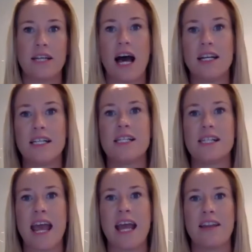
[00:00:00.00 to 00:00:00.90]

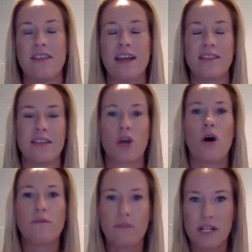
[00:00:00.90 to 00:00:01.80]
understand that the
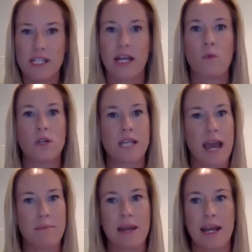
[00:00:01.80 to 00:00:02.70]
conferencing, what's
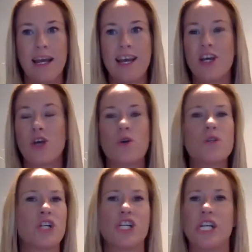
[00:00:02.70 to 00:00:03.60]
happening,
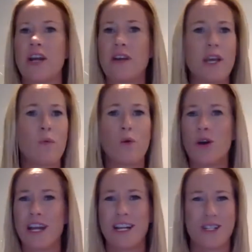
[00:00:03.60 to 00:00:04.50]
girls are sharing their
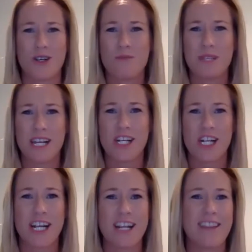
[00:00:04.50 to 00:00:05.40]
work in a Zoom
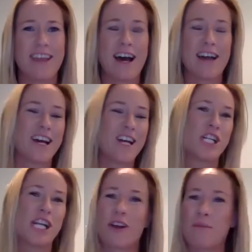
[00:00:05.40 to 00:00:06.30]
session, they're
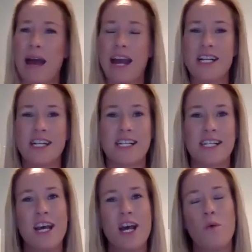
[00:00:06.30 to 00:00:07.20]
sharing pages,
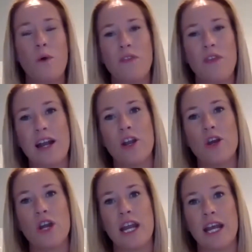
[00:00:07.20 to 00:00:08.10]
what they're
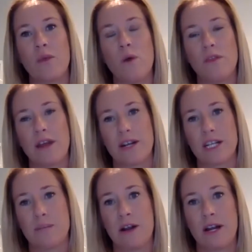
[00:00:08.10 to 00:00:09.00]
learning and what they're
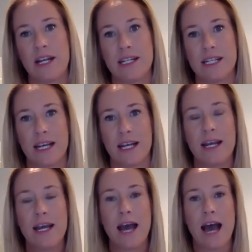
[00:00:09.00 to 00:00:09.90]
experiencing
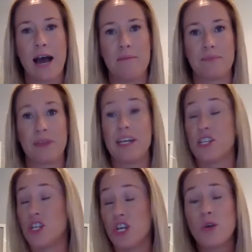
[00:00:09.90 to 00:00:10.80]

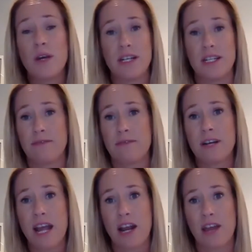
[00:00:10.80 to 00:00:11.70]
is new and
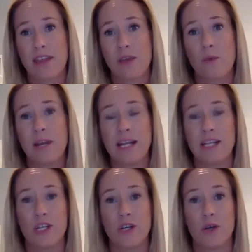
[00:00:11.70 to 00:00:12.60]
different. And I think we need
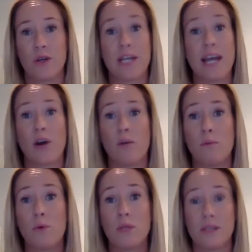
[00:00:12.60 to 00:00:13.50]
to take on
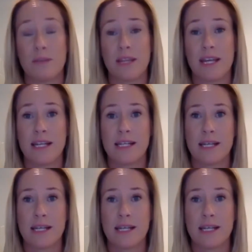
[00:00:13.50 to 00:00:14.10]
board some of these